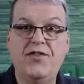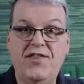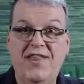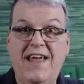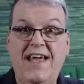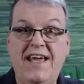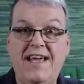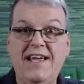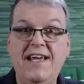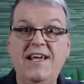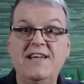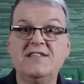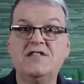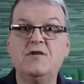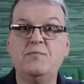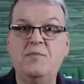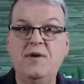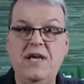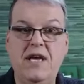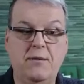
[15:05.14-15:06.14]
thing is
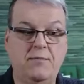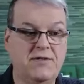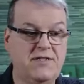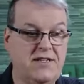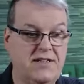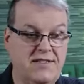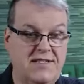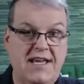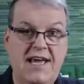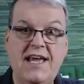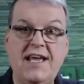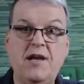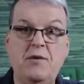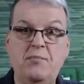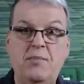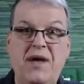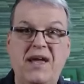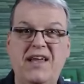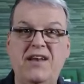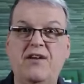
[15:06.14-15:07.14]
to be able to take a
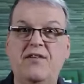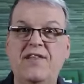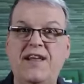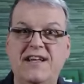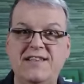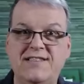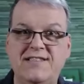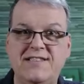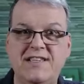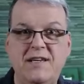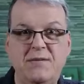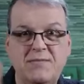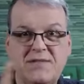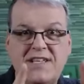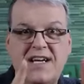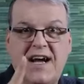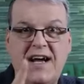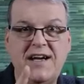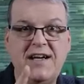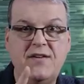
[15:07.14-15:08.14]
panel that seems
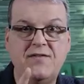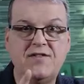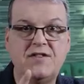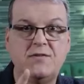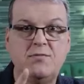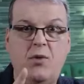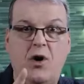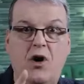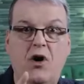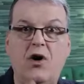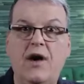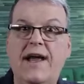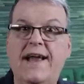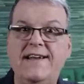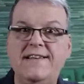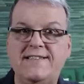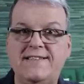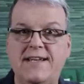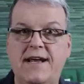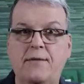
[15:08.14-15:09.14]
kind of small
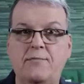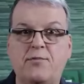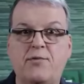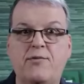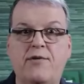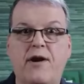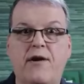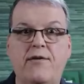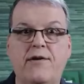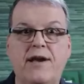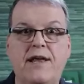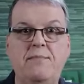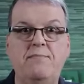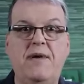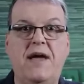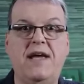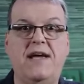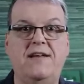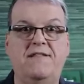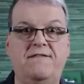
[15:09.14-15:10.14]
and temporarily
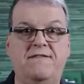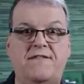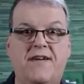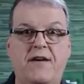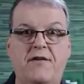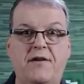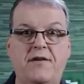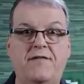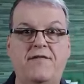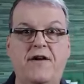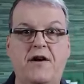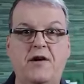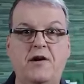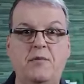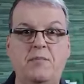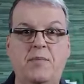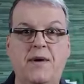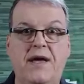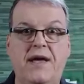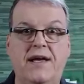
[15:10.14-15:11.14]
make it very,
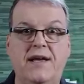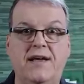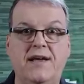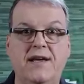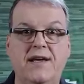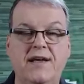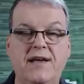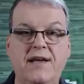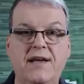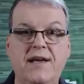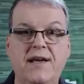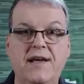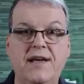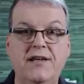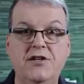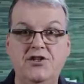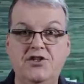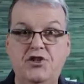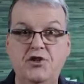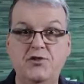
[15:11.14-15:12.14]
very big,
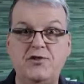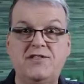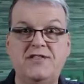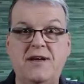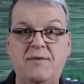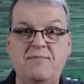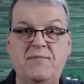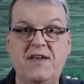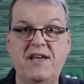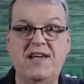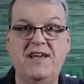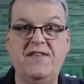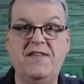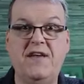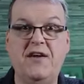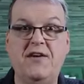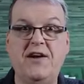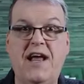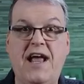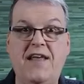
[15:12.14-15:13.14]
do something in
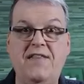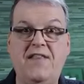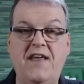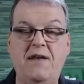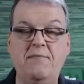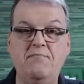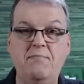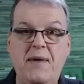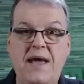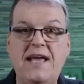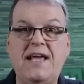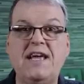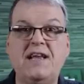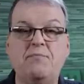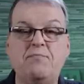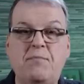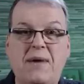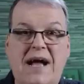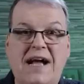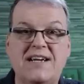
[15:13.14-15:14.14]
there, and then make
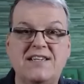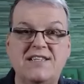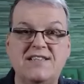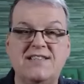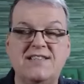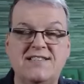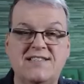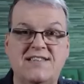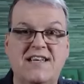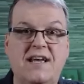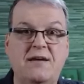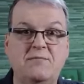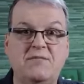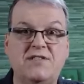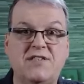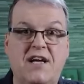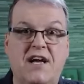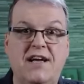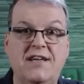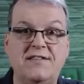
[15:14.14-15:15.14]
it back to the same
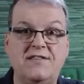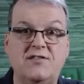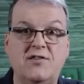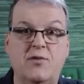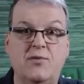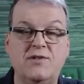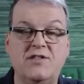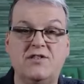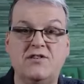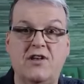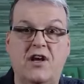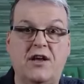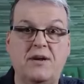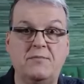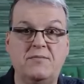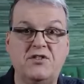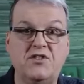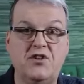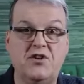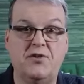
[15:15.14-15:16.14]
size so it's not
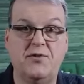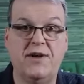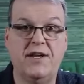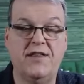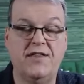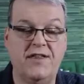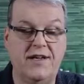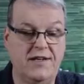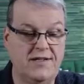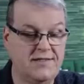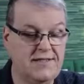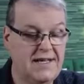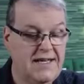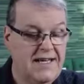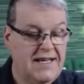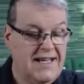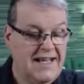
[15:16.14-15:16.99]
obscuring things.